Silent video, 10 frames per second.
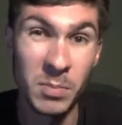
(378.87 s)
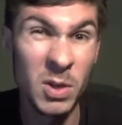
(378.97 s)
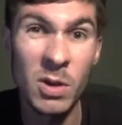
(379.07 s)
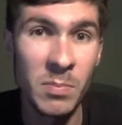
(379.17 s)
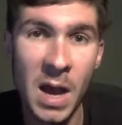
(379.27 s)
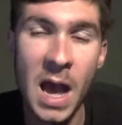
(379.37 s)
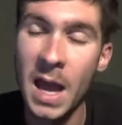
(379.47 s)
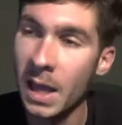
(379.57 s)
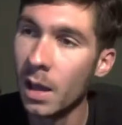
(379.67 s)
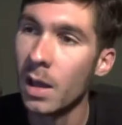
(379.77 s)

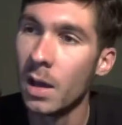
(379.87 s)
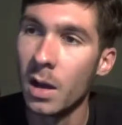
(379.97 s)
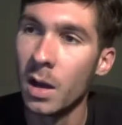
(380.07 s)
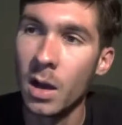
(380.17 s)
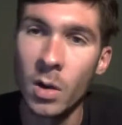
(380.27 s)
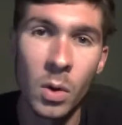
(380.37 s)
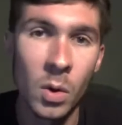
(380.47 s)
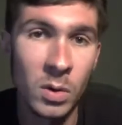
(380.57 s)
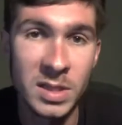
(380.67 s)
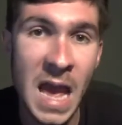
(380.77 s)
PewDiePie uh, or,
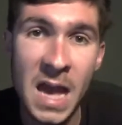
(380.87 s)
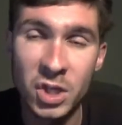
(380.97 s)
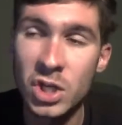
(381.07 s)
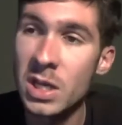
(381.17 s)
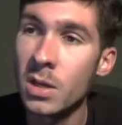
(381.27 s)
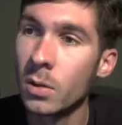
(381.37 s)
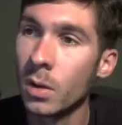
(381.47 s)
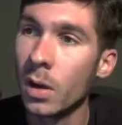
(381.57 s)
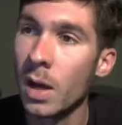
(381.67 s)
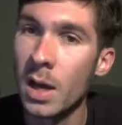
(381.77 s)
or Dashy
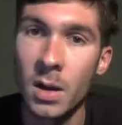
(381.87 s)
or uh,